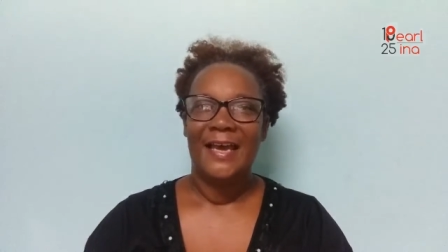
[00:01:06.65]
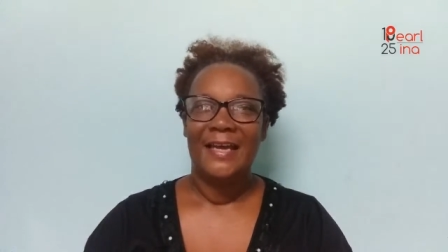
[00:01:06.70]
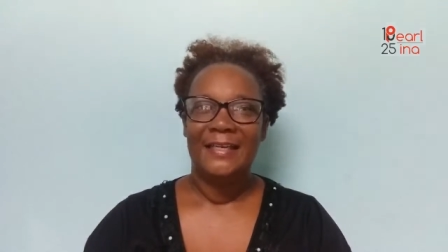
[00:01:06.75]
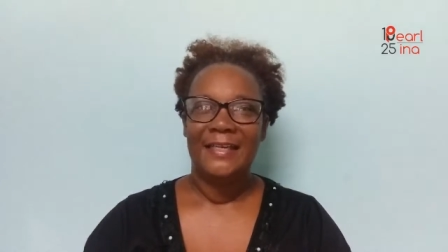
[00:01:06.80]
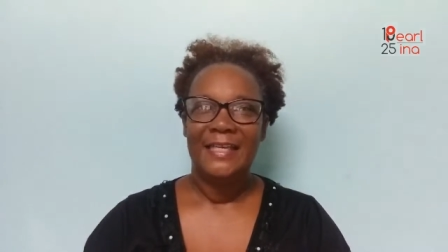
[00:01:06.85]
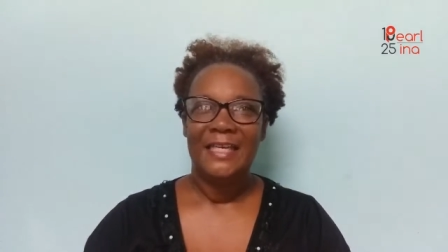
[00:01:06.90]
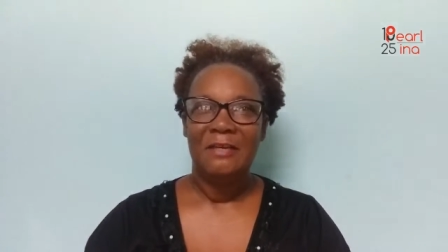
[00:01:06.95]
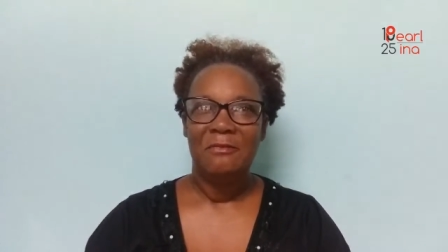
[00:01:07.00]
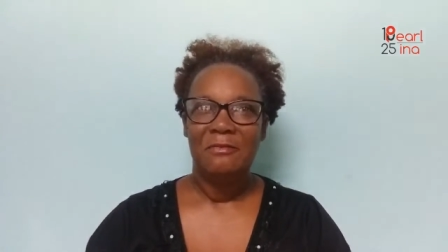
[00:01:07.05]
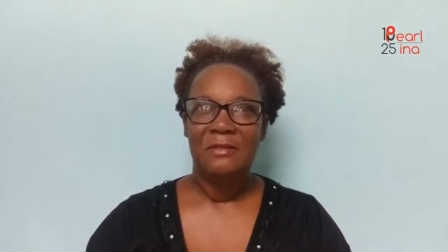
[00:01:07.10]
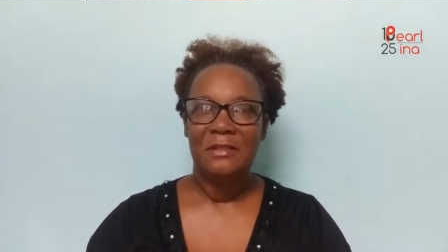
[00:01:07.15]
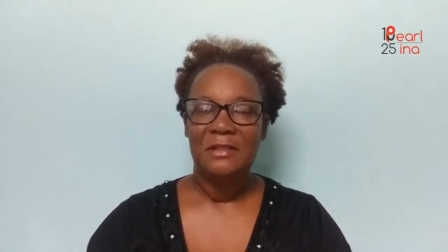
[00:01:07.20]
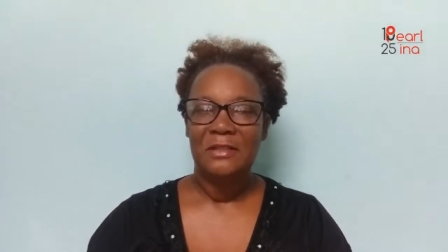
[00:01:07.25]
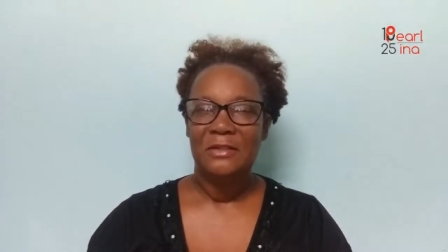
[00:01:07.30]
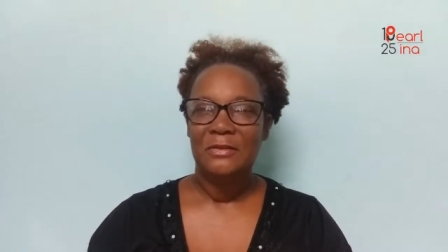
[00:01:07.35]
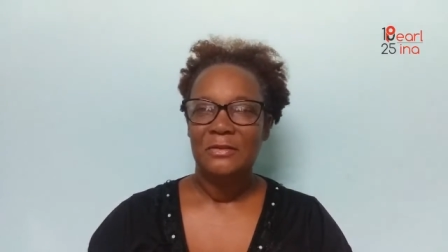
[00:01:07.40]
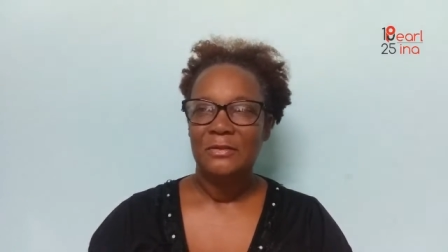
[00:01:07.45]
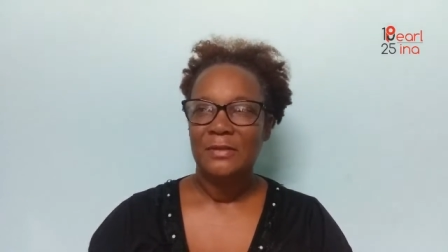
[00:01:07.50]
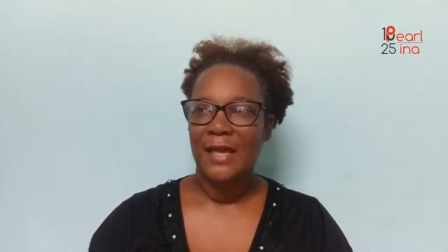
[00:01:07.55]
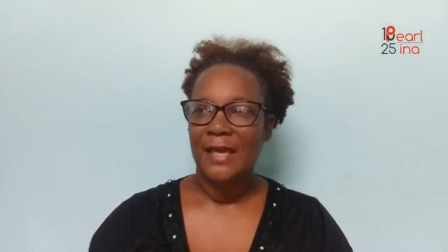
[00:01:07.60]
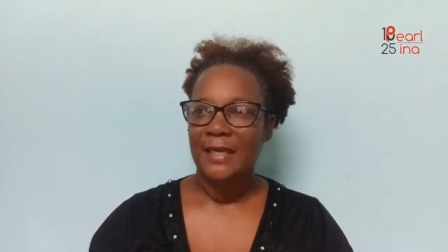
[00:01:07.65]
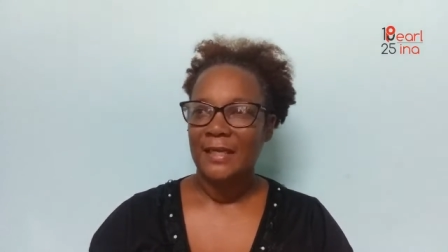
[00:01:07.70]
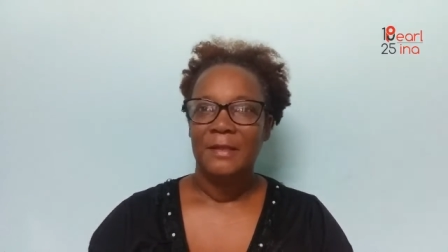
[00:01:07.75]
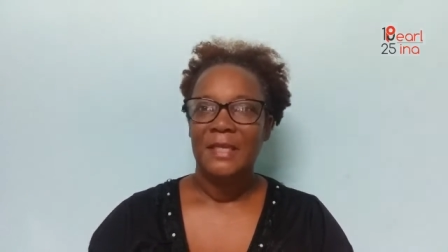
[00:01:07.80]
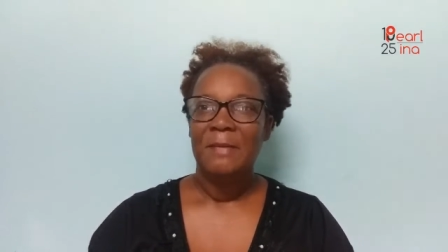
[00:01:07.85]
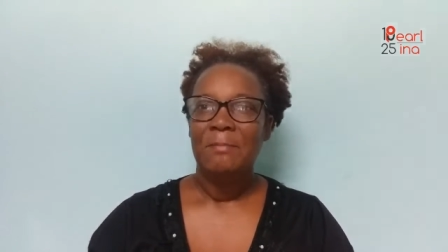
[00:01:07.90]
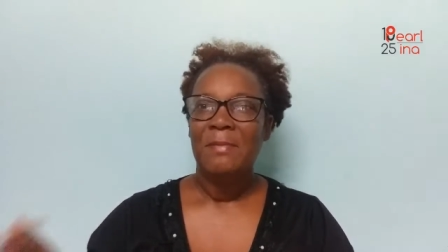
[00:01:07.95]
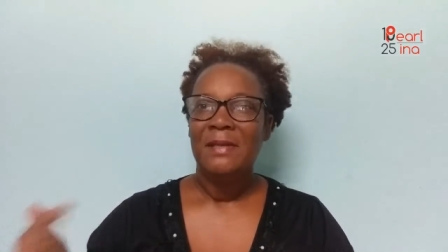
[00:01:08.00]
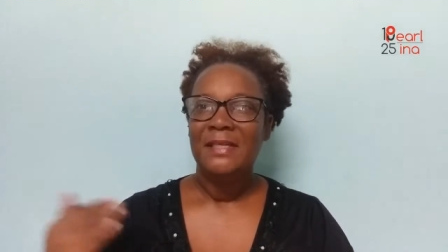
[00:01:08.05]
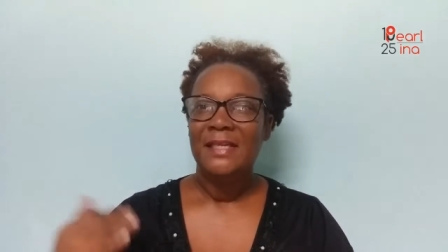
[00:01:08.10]
And he will do like
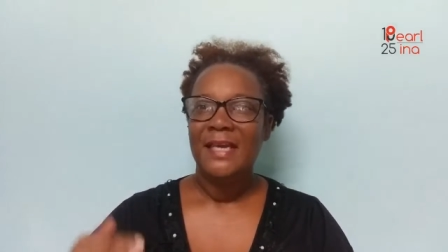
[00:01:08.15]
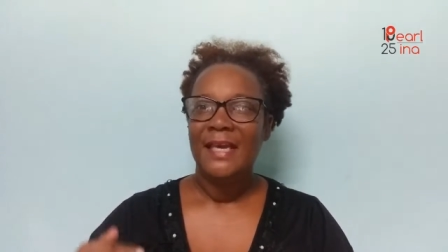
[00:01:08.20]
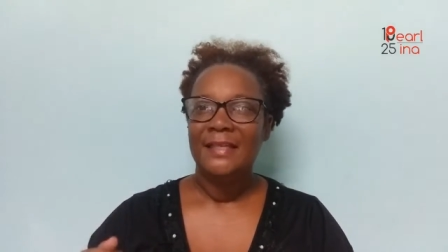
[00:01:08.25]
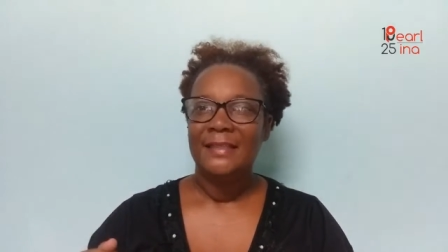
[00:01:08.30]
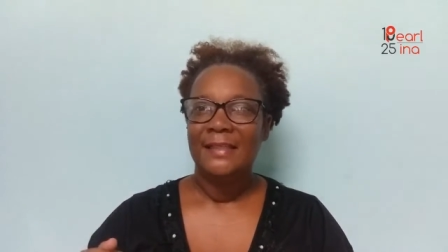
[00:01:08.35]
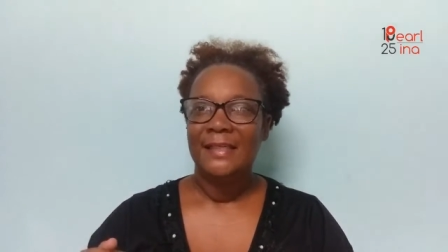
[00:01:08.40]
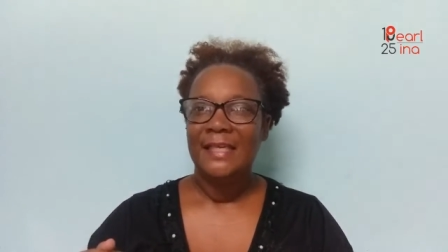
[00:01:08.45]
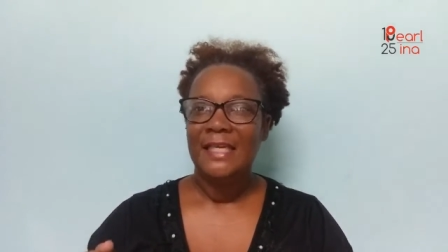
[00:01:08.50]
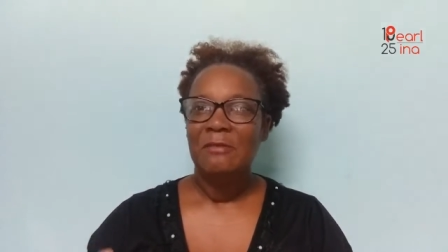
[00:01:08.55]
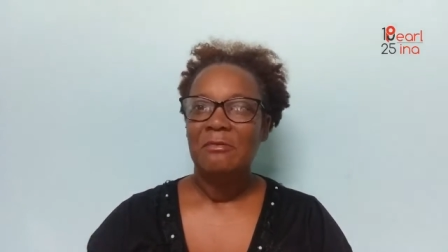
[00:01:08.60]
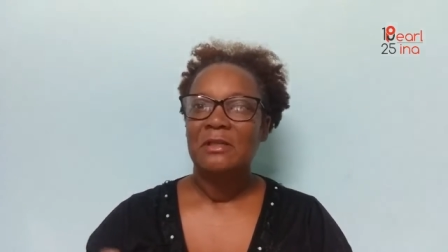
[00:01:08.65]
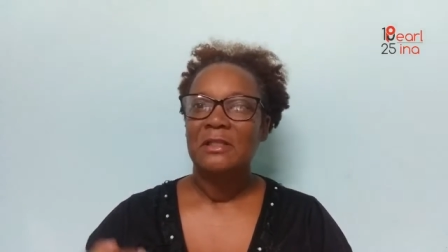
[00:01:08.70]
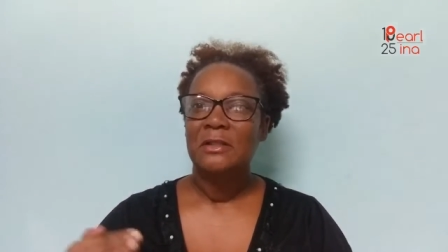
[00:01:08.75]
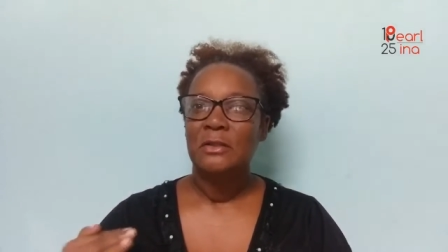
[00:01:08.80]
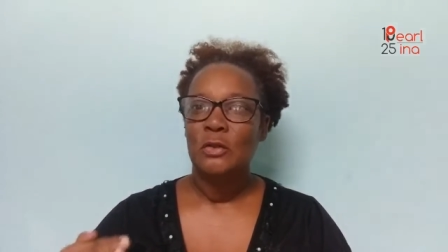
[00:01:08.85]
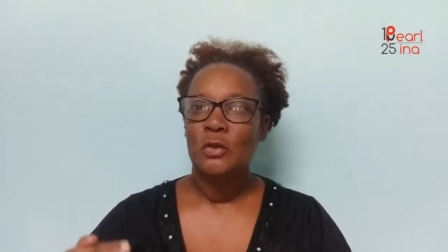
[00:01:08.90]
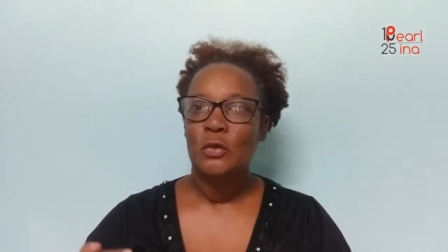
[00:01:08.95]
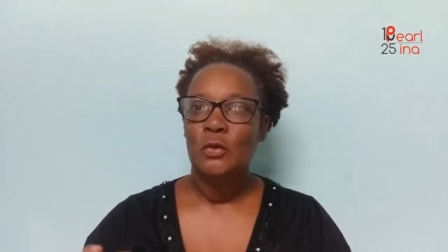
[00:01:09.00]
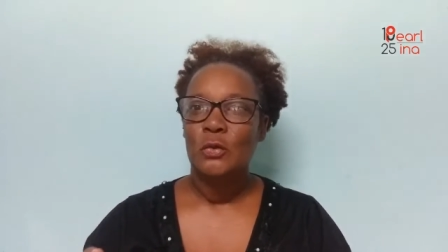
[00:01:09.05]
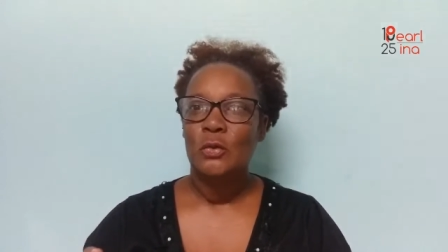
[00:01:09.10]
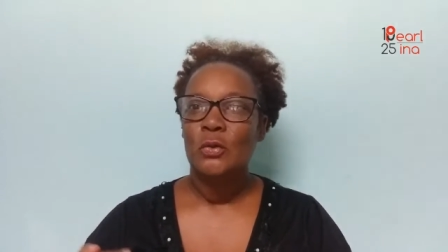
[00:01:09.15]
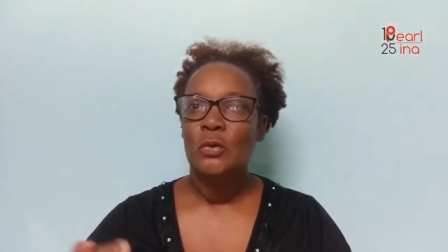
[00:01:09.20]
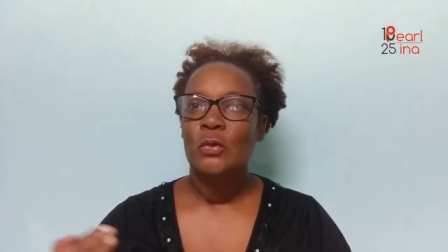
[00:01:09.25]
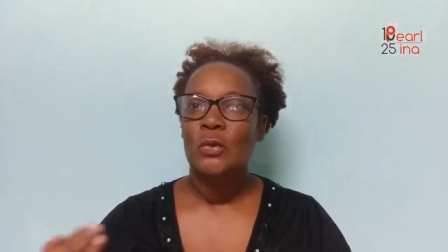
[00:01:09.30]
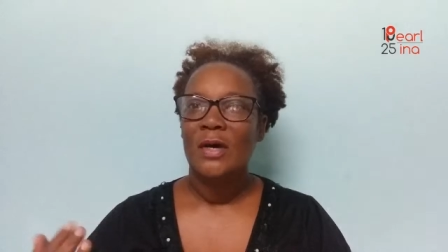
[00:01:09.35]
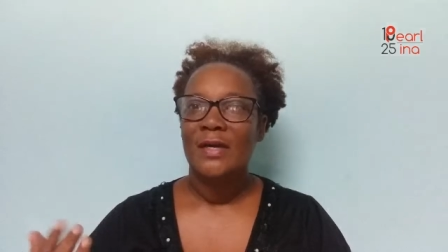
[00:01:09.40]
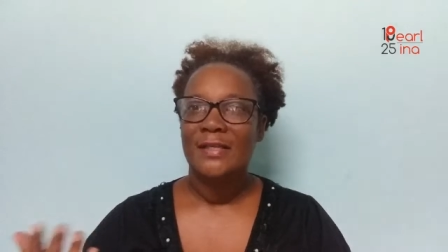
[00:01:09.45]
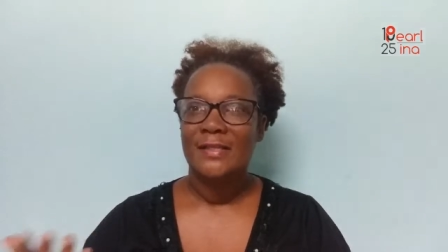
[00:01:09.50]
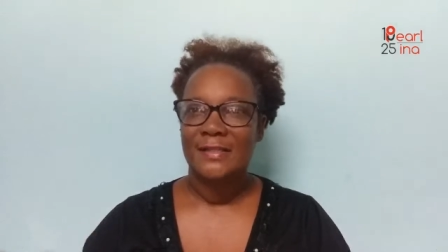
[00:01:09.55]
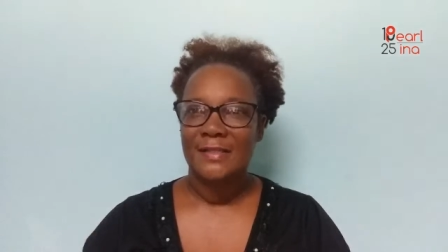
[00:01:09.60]
immediately he would know
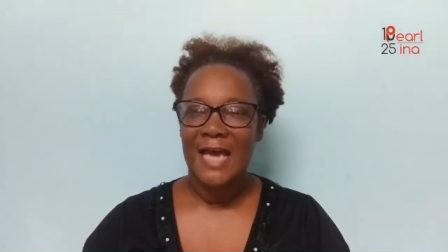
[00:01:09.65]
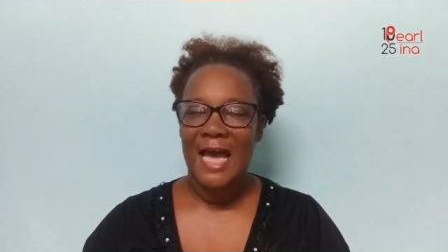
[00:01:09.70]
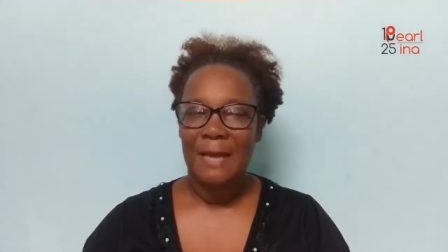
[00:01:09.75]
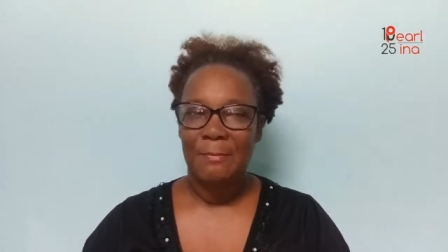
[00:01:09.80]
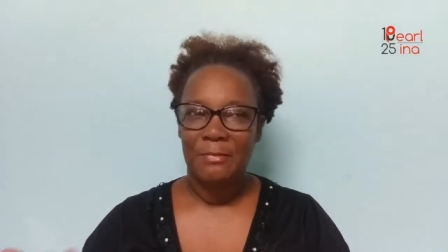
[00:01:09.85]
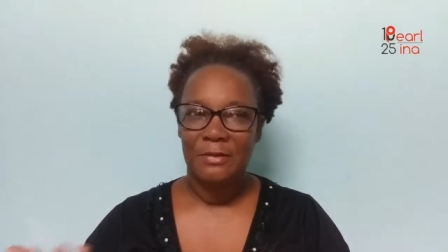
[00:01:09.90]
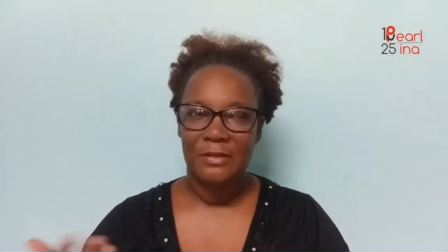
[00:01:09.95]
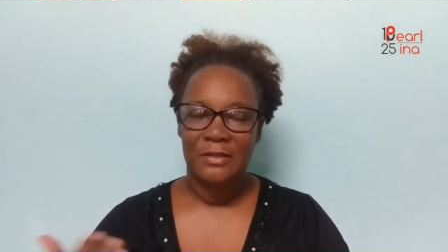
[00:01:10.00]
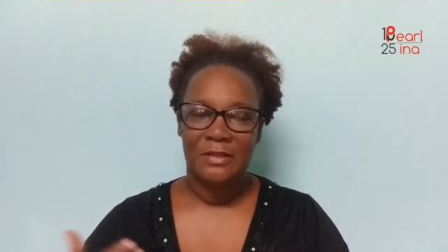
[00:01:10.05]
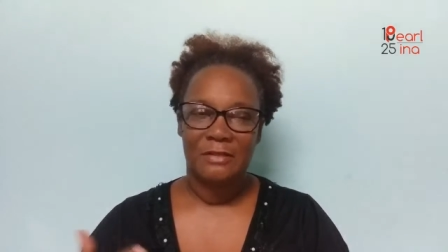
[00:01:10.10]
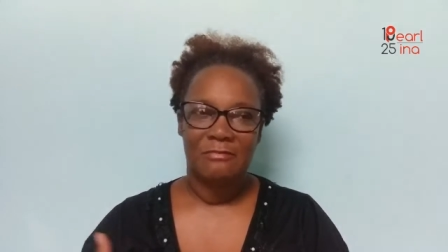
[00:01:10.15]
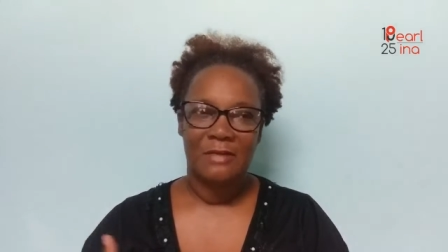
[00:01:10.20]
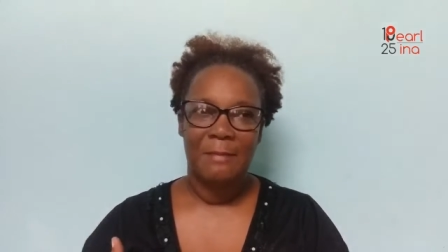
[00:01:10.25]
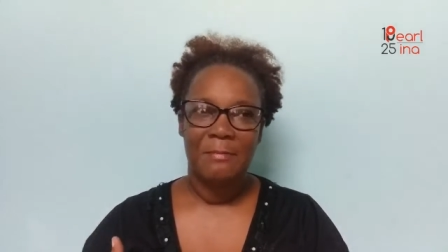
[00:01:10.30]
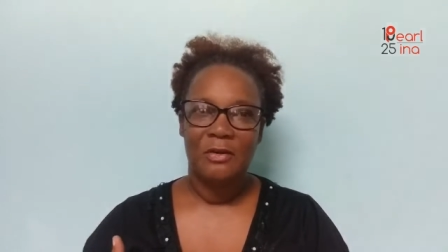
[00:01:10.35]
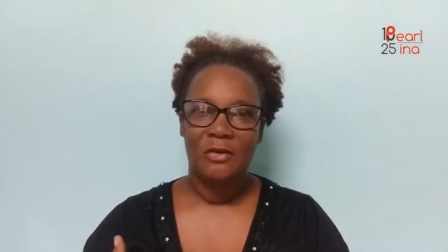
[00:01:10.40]
who are scammers, right?